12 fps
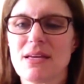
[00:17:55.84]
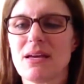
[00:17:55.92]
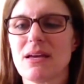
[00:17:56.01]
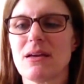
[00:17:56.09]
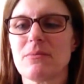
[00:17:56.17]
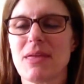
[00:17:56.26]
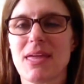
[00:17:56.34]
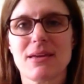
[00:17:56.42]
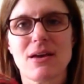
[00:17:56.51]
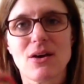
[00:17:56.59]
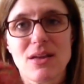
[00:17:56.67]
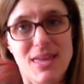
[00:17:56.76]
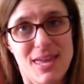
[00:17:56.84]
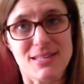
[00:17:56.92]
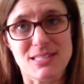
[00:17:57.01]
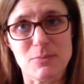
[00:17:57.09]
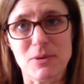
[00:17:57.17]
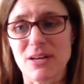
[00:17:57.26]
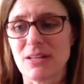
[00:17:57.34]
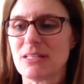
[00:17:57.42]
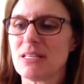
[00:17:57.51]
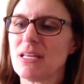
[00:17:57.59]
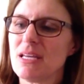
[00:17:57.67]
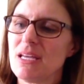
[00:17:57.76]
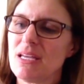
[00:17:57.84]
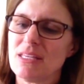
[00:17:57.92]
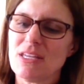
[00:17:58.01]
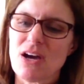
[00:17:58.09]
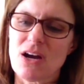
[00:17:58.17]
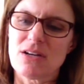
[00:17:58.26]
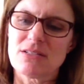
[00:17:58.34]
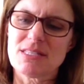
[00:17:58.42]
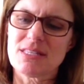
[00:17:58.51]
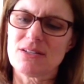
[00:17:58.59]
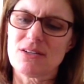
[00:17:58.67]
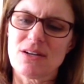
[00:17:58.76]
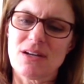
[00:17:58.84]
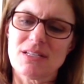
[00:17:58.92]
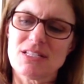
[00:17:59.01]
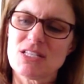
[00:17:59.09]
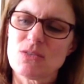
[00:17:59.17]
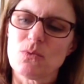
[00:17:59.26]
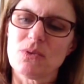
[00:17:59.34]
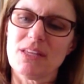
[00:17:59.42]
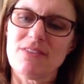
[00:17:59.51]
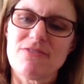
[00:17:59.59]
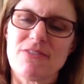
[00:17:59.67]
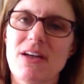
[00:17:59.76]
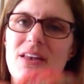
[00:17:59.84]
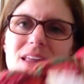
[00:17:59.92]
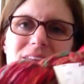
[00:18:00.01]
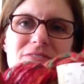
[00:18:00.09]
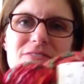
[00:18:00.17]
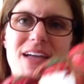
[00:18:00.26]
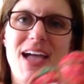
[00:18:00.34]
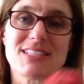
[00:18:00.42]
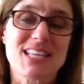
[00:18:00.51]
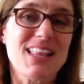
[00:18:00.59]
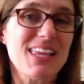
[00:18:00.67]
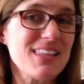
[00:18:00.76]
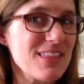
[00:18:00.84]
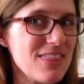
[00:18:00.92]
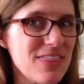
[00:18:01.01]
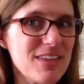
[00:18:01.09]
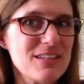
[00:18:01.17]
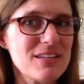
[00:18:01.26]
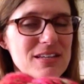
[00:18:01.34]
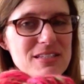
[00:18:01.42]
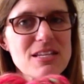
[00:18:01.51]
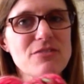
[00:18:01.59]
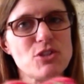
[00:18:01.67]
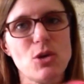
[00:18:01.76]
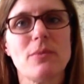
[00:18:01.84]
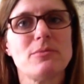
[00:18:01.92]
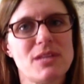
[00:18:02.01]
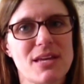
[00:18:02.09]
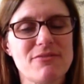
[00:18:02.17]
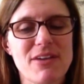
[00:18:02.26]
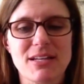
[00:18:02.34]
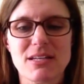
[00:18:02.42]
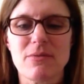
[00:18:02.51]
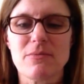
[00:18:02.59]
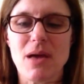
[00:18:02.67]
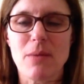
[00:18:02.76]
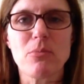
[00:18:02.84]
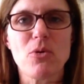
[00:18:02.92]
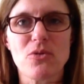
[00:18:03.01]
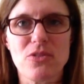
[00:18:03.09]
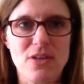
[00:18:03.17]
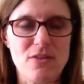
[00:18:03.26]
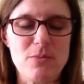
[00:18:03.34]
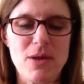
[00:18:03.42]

hand-spun yarns. They're just really fun and fast. I like the thin stuff too. In fact, on both of my